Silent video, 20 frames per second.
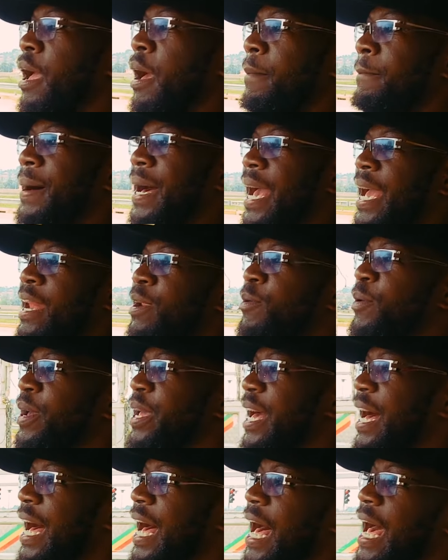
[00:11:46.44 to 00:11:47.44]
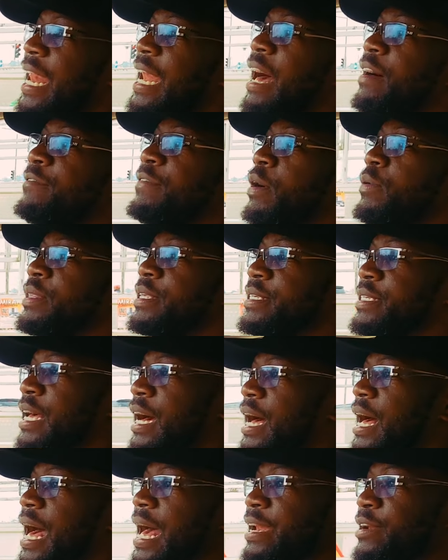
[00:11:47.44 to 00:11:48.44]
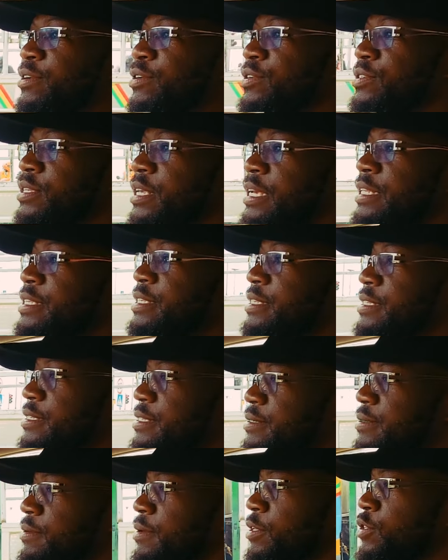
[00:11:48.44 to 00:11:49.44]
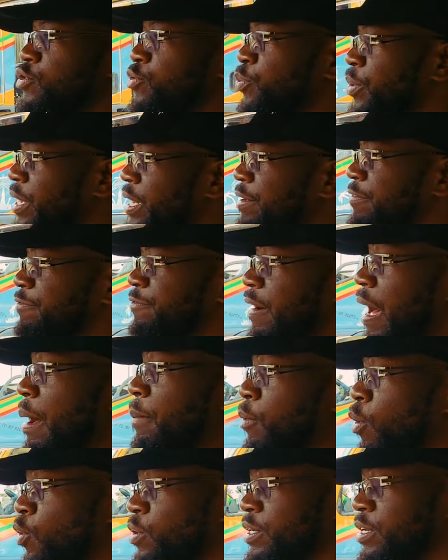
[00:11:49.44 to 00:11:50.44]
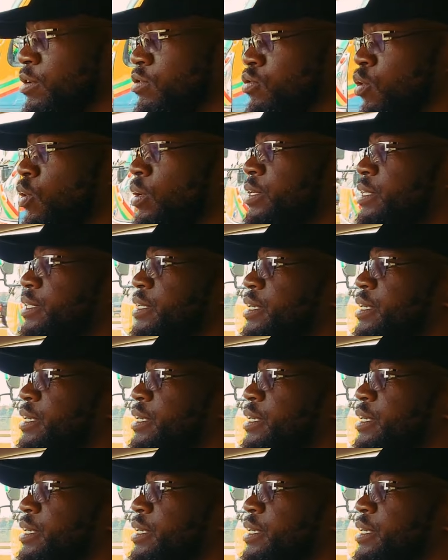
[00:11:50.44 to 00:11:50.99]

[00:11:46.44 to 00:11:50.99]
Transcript: But anyway, I love how this car handles. It's really firm on the road.